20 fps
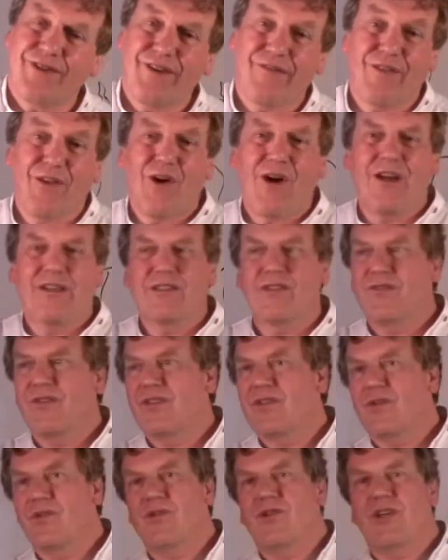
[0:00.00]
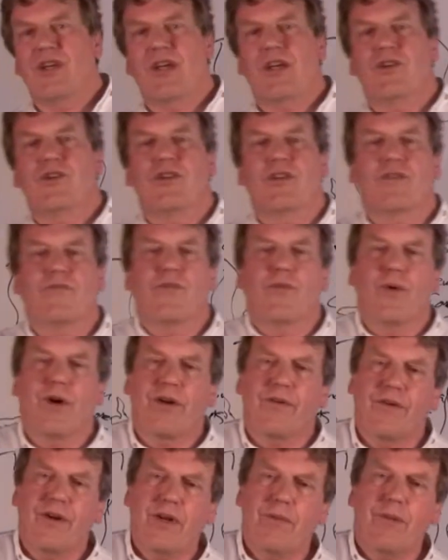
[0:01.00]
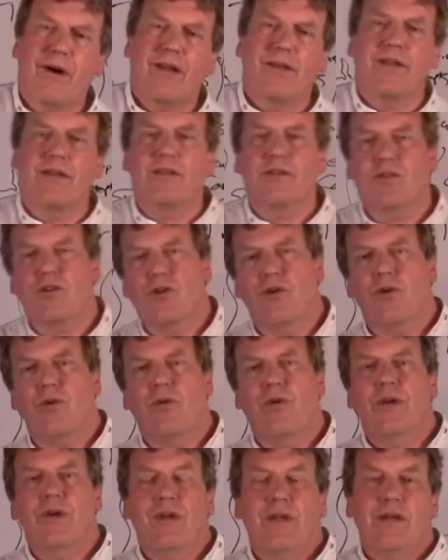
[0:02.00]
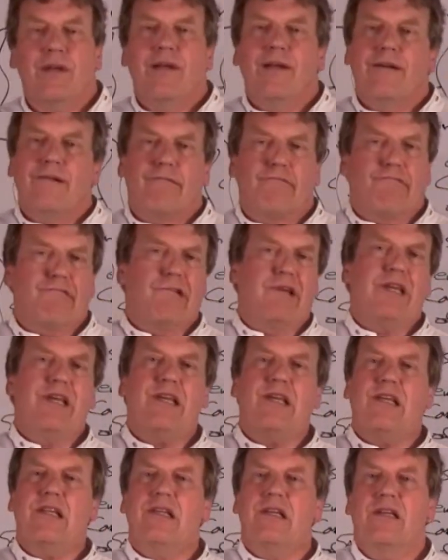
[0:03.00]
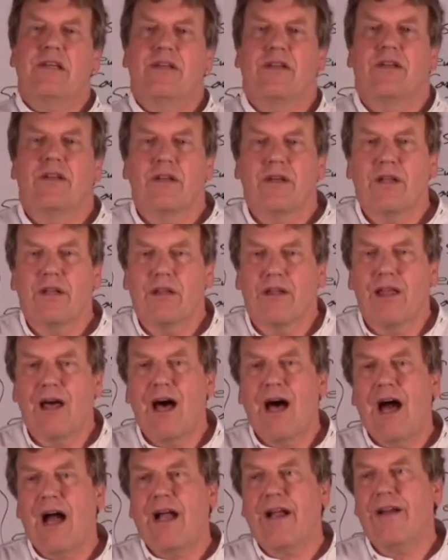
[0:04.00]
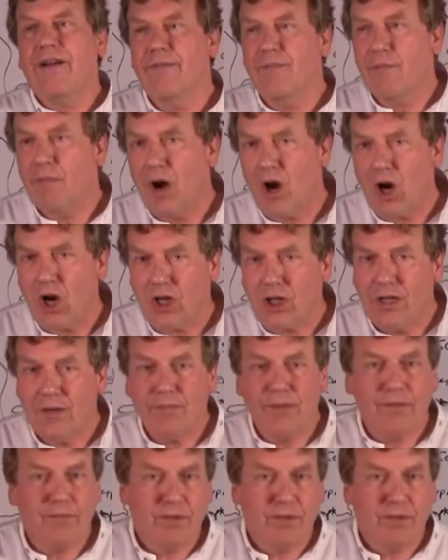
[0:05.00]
of laws of association. If you want to read about this, go read Locke, Berkeley, but